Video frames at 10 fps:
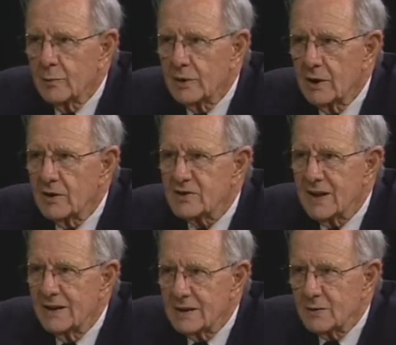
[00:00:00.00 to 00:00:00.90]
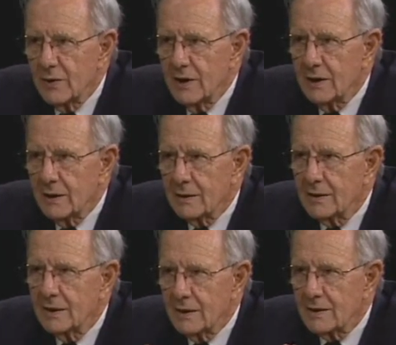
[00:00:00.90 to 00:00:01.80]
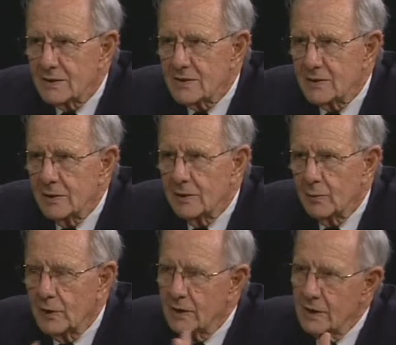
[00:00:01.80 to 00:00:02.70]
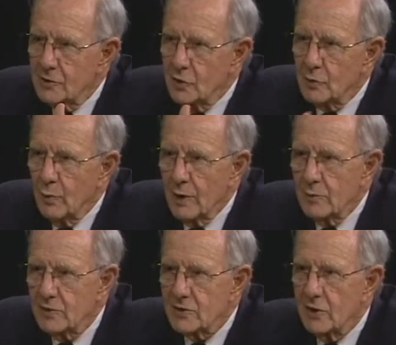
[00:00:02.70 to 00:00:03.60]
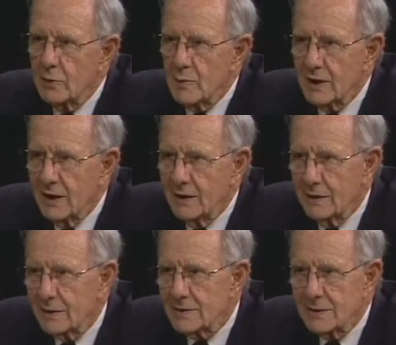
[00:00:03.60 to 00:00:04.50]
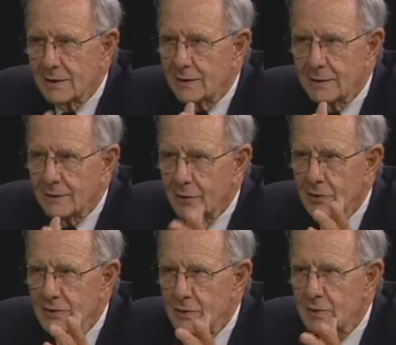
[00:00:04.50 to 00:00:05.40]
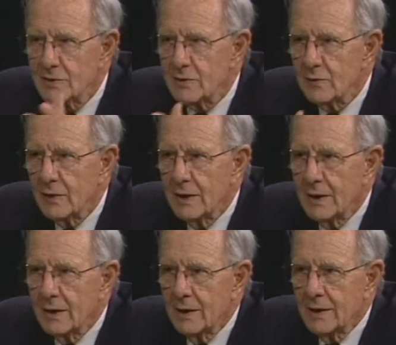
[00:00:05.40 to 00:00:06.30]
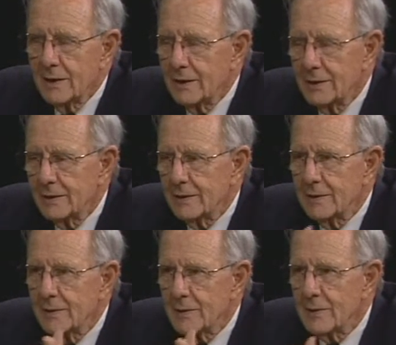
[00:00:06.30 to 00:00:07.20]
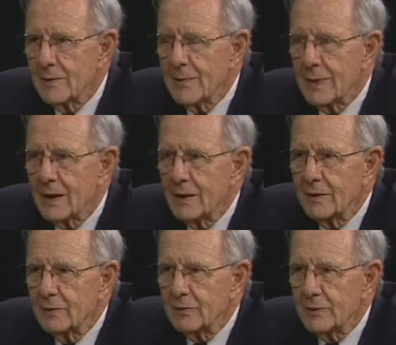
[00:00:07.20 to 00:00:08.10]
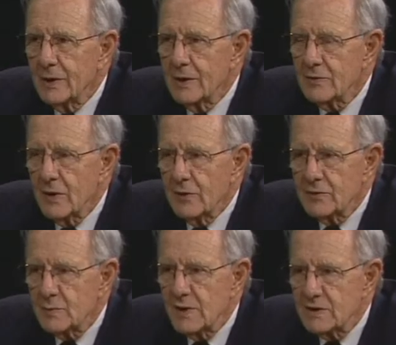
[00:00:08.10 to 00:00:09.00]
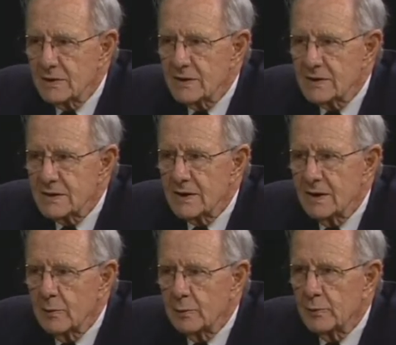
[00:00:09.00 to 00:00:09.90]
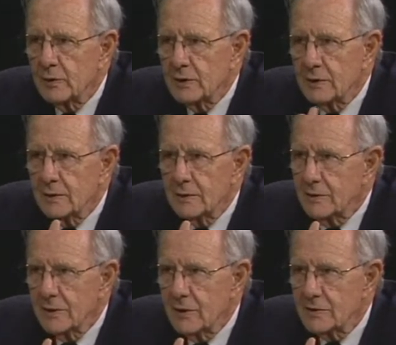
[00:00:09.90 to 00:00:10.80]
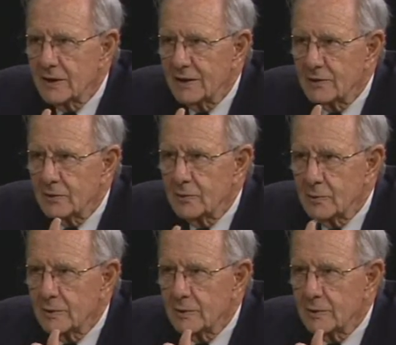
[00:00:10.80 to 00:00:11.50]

but are satisfying things. Uh, mm-hmm. We need good plumbers, auto mechanics, uh, all sorts of uh, of, of specialists that help with uh, our technical